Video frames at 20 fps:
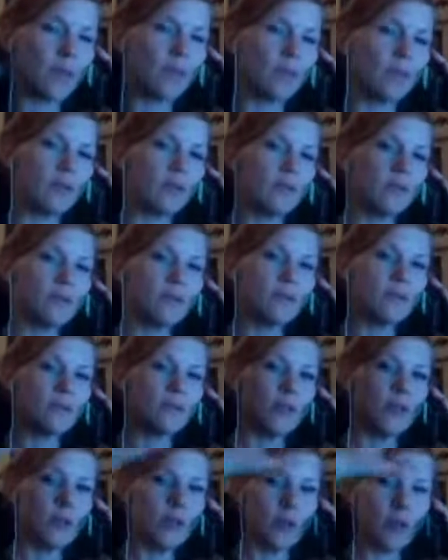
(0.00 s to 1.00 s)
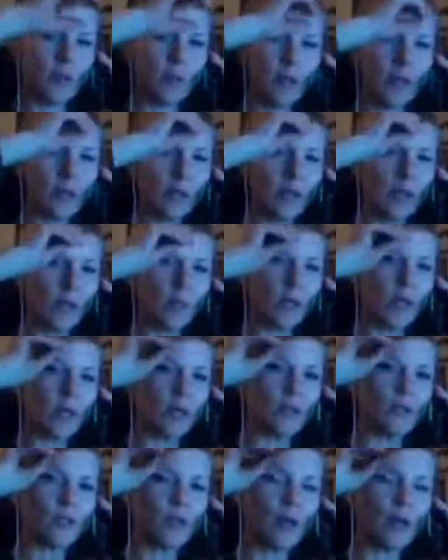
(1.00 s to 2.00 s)
and you know what I mean. Like we
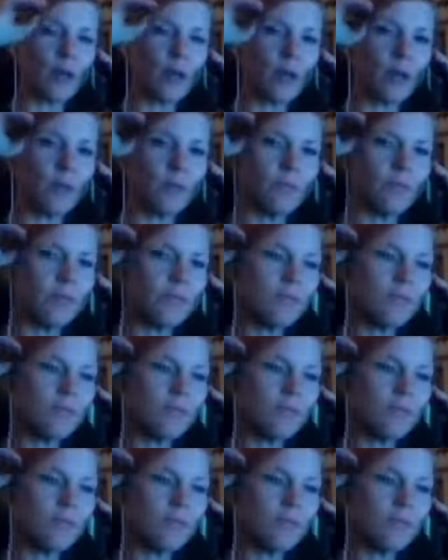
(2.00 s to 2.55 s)
can try to